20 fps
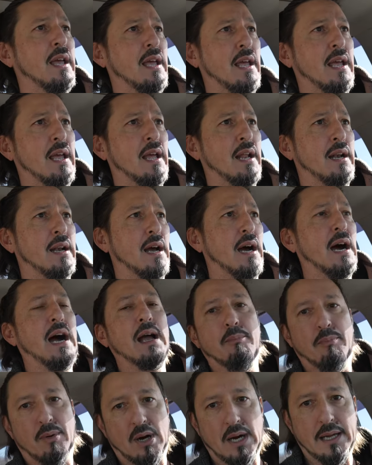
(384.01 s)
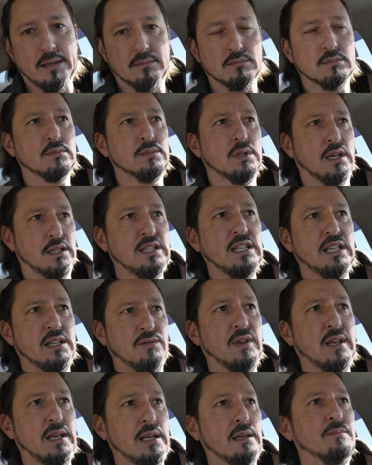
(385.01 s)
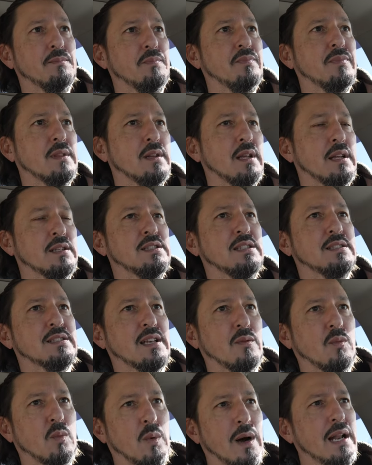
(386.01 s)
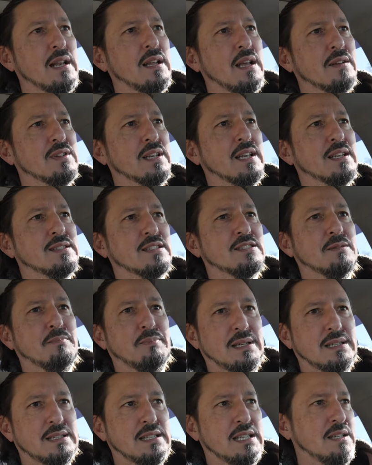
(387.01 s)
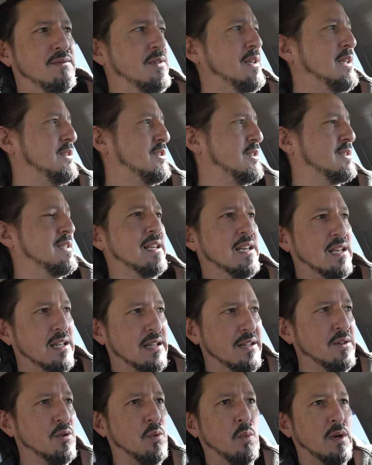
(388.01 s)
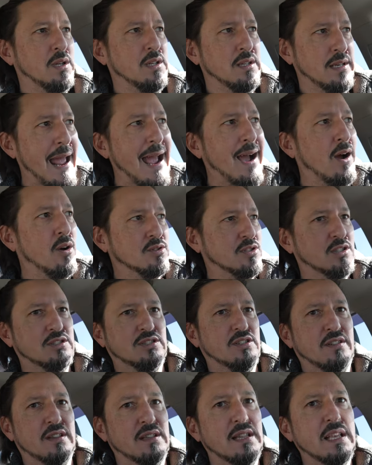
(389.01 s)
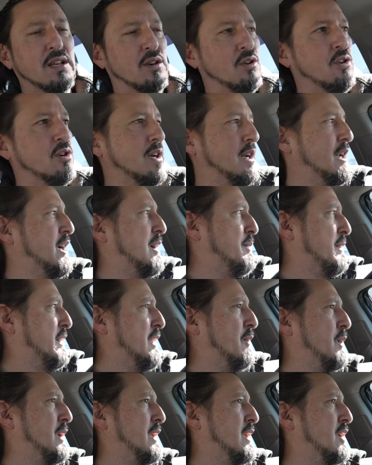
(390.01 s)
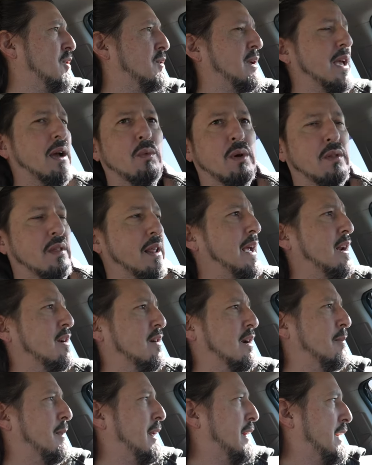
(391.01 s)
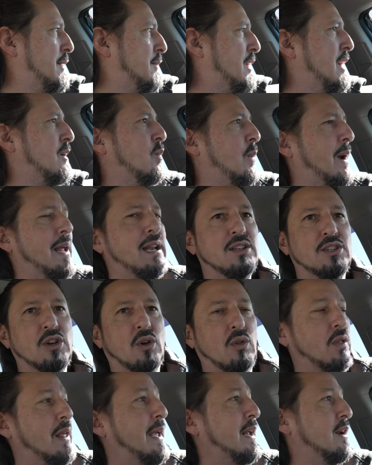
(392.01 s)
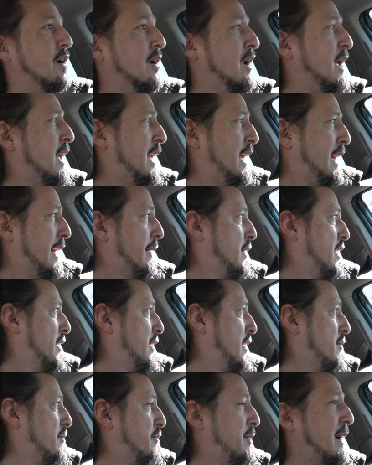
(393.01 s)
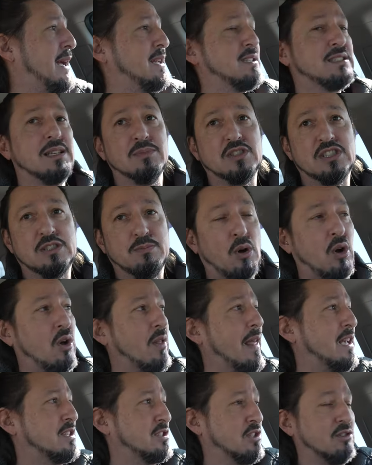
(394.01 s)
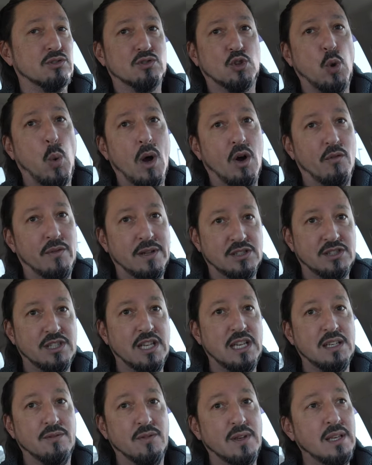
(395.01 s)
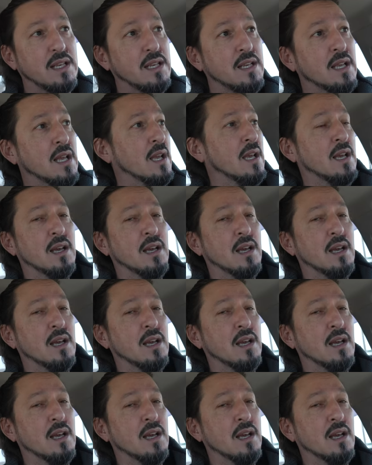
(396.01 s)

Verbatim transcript: and I bought a TV. And she's like, why do you have to get such a big TV? Just get a little one now just so that they can hook it up and then we can go get one later. And I'm like, I'm not waiting till later. I'm not buying some small ass little 12 inch TV.